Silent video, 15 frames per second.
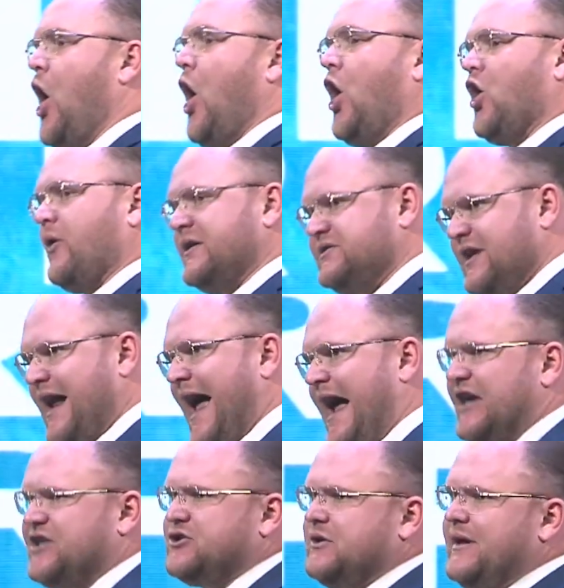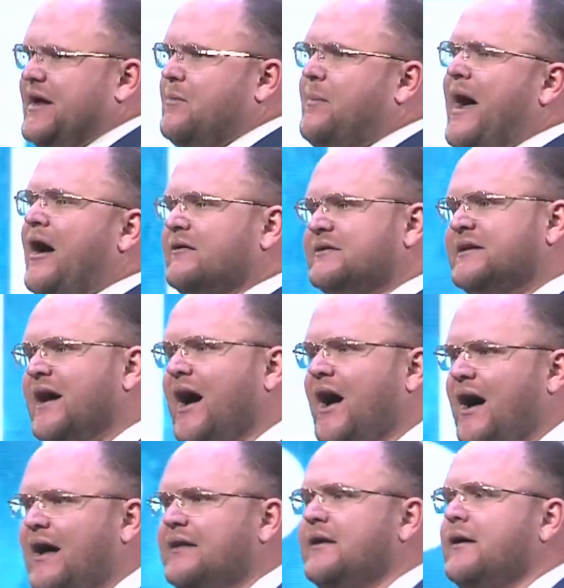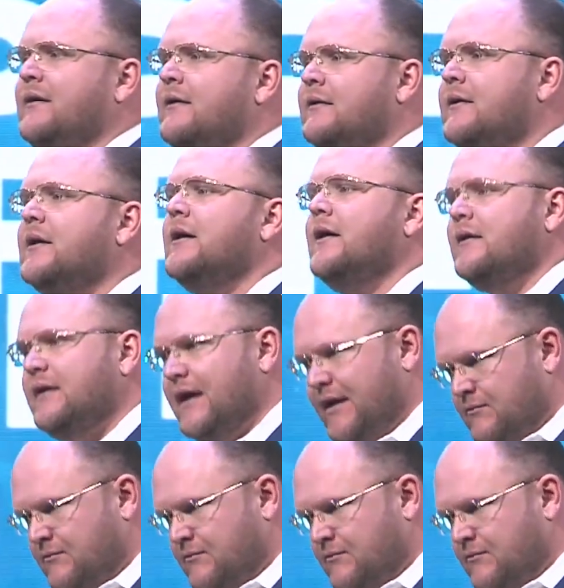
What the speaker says: or is it actually about God getting